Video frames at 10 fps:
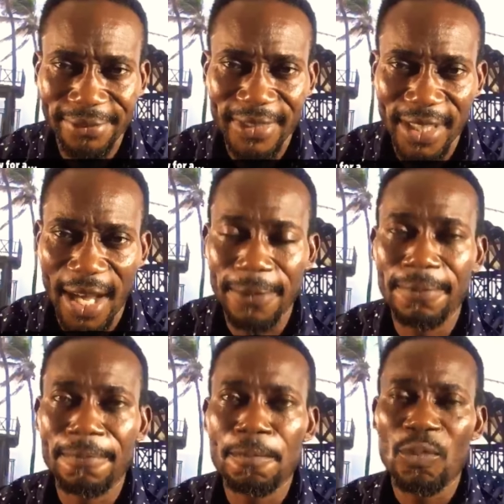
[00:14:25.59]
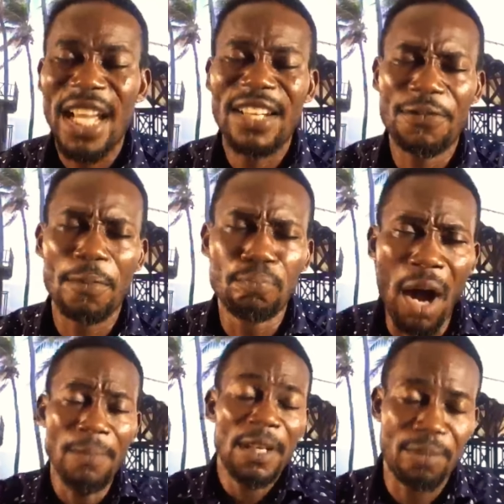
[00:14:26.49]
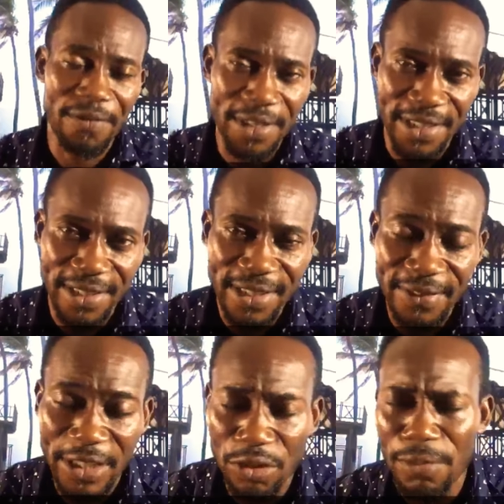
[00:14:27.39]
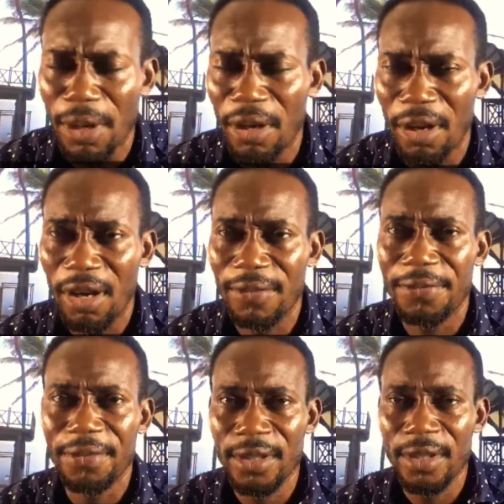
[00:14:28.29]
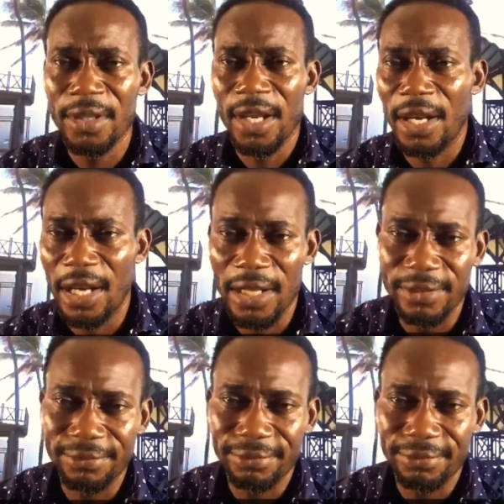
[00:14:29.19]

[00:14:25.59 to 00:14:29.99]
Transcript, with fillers: Yeah. And for public prophecies, they do more of uh,